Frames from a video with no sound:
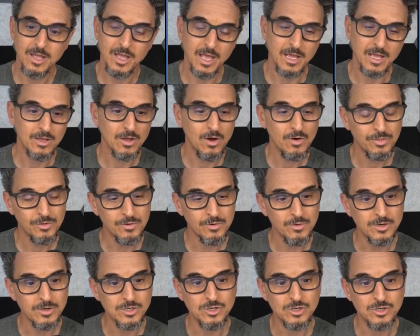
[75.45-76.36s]
and go
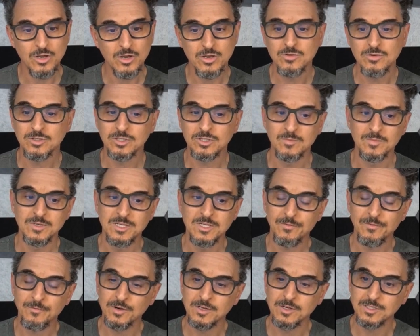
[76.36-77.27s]
through and show you some
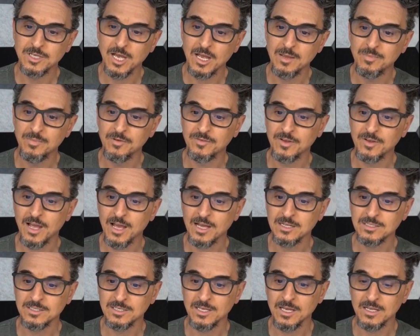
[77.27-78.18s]
different type of
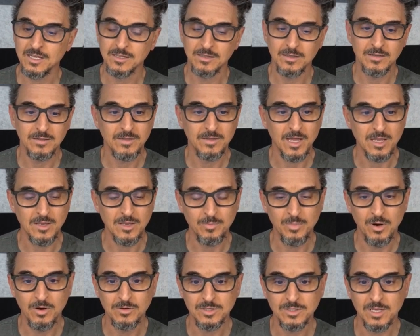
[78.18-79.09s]
content that you
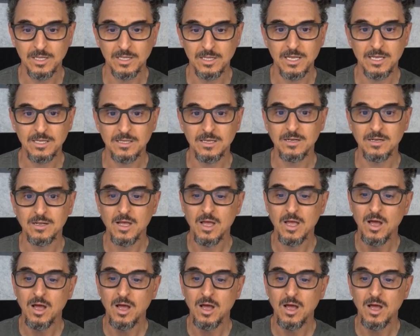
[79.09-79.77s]
post on LinkedIn,